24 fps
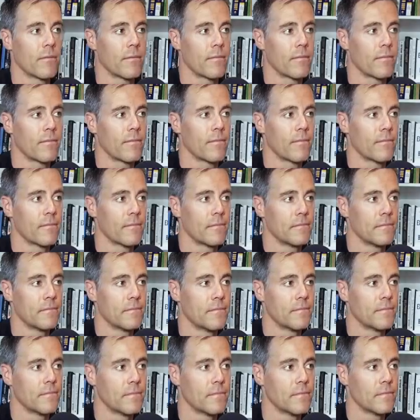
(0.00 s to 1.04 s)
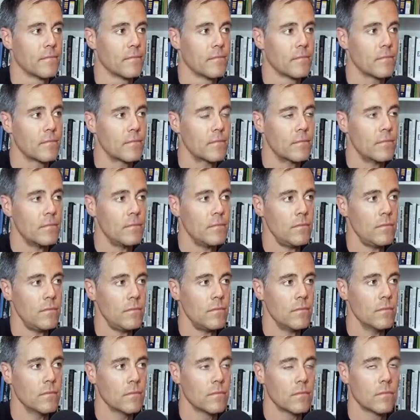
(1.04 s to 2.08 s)

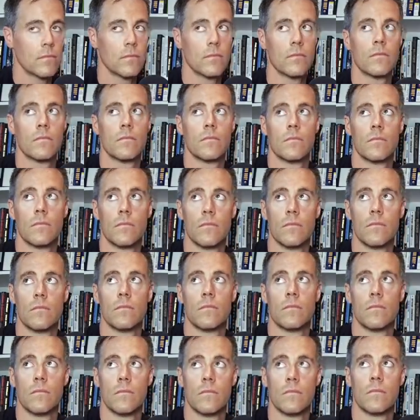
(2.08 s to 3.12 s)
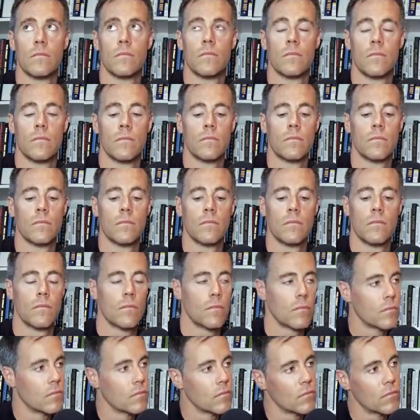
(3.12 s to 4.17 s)

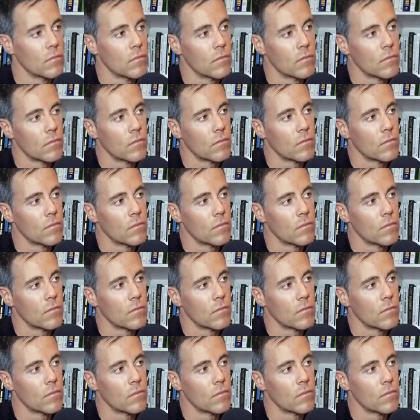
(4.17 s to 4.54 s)
(not speaking)